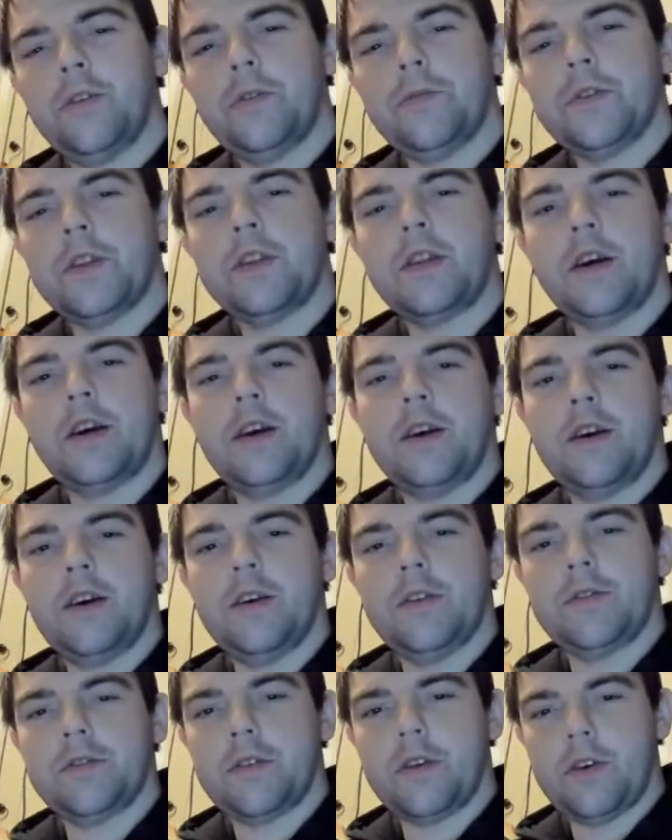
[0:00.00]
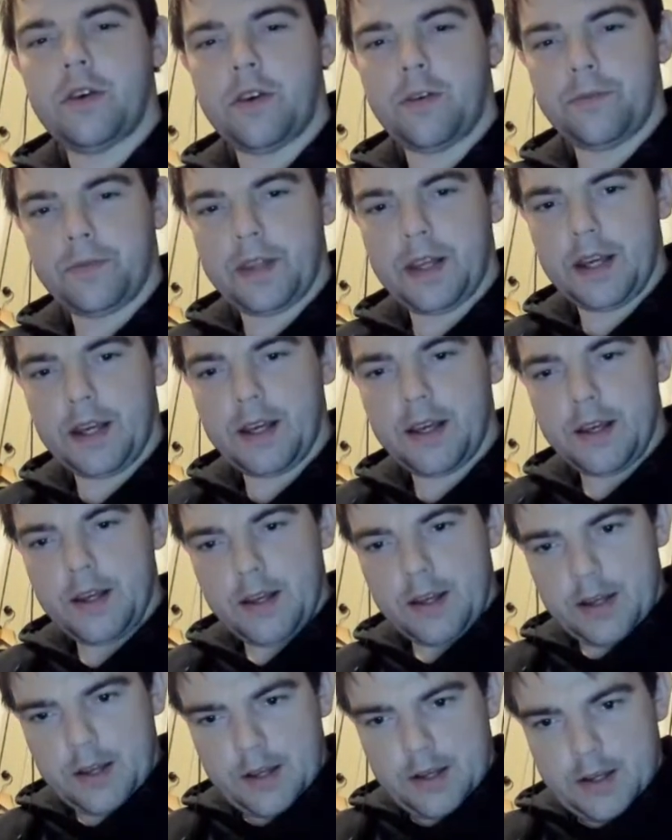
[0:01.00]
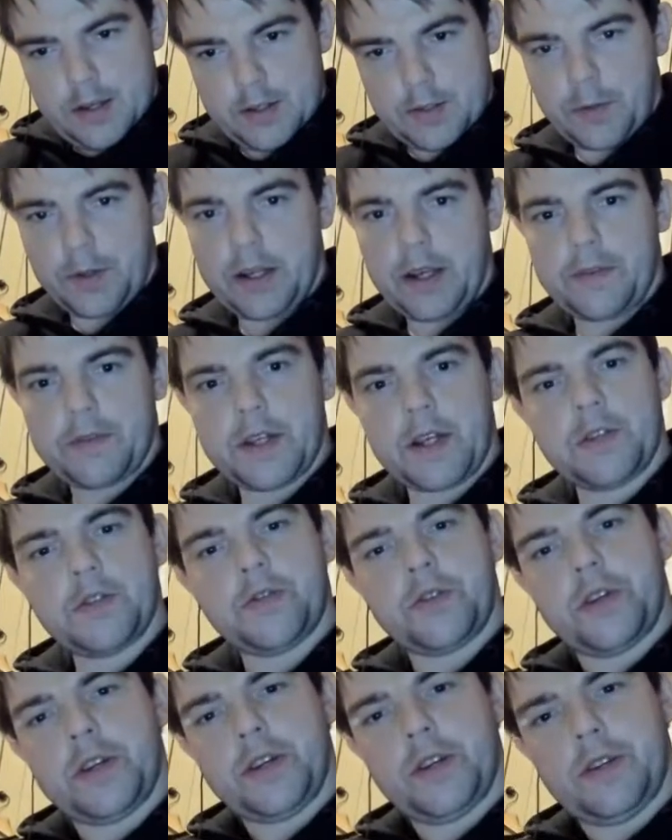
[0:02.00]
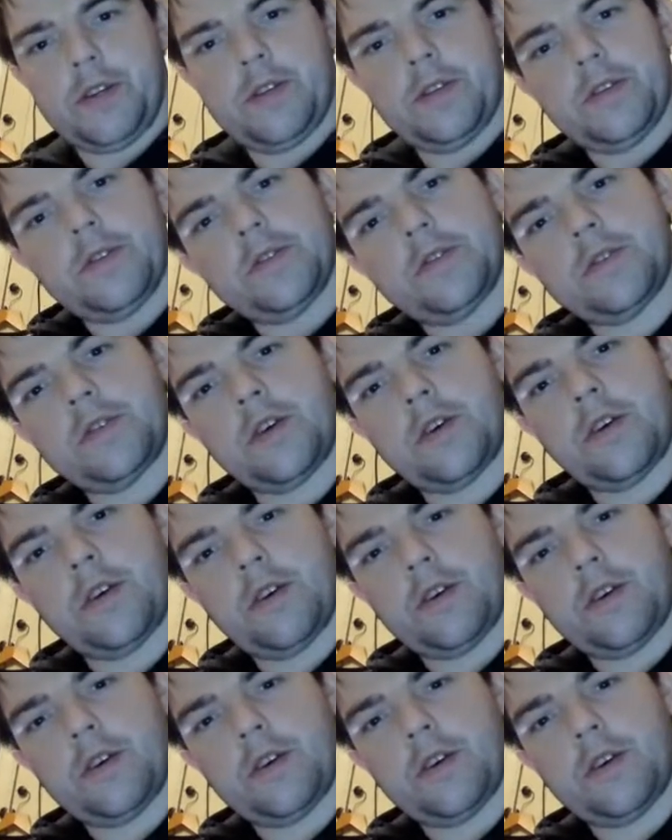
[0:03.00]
of the 20th century. So